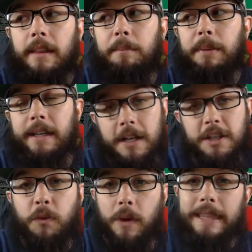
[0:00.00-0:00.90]
because
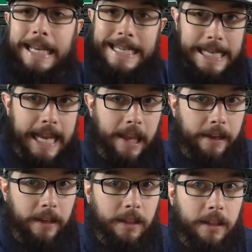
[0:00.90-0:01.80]
of what they
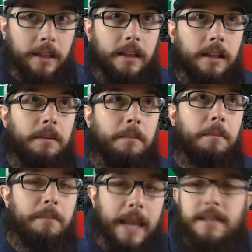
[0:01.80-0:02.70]
did,
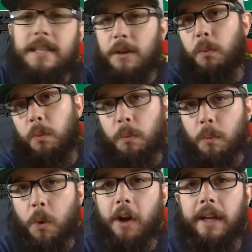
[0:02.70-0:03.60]
makes it
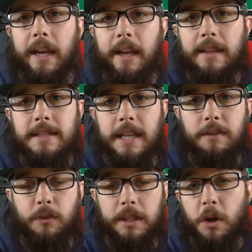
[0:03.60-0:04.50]
work in the sense
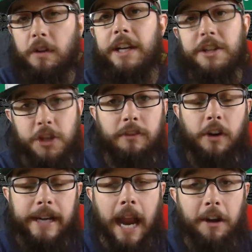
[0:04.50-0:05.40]
of what the motivations are for
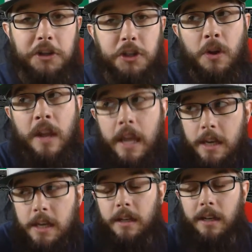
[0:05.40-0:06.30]
our characters. So
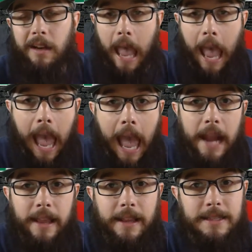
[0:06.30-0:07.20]
you could have
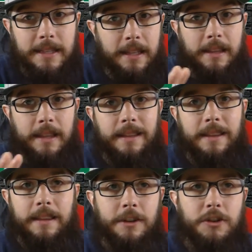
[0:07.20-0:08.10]
had that's the
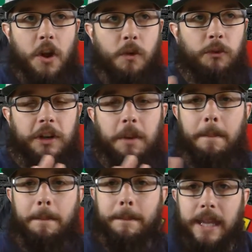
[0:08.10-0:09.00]
there's no real
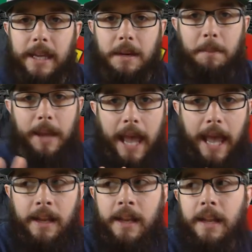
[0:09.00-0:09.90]
big
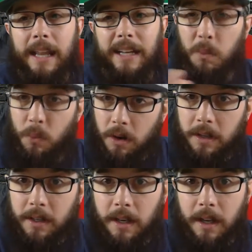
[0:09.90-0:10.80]
bad that can
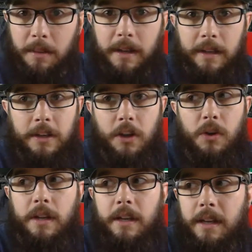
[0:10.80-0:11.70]
work in
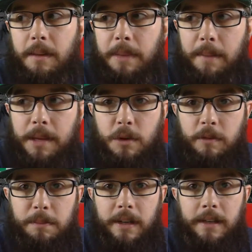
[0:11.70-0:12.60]
a Batman
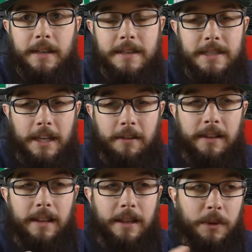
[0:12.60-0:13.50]
movie, but
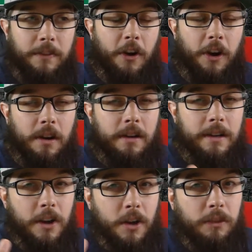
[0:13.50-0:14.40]
considering that we've heard
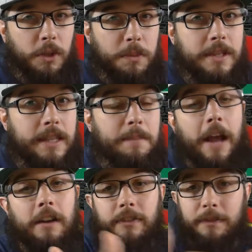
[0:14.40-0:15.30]
the rumors and the
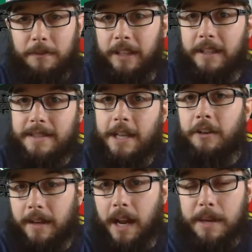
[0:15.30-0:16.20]
amount of villains that are
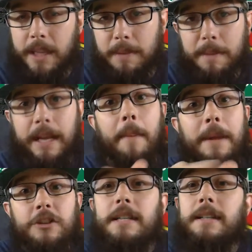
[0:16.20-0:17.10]
going to be in the Batman, I'm
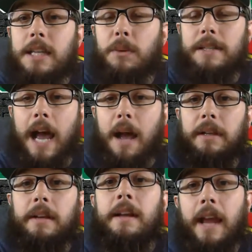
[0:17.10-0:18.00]
interested to see what
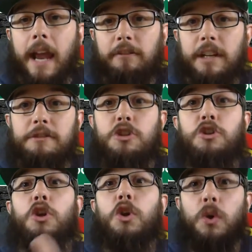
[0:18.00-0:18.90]
Tomlin and Reeves
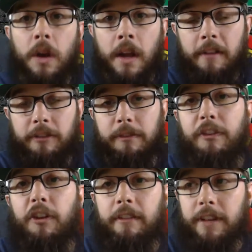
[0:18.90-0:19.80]
do from
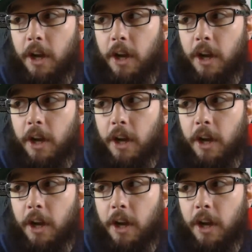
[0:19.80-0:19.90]
full